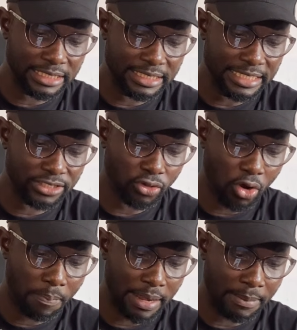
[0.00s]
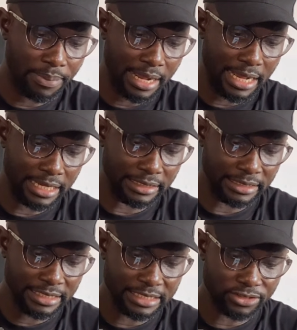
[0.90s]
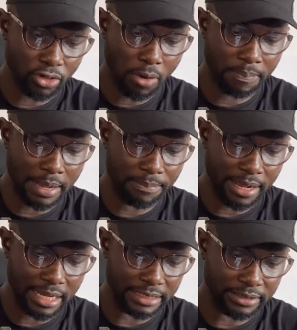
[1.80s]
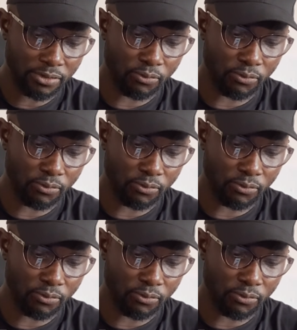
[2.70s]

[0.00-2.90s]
this upper band, this is upper band.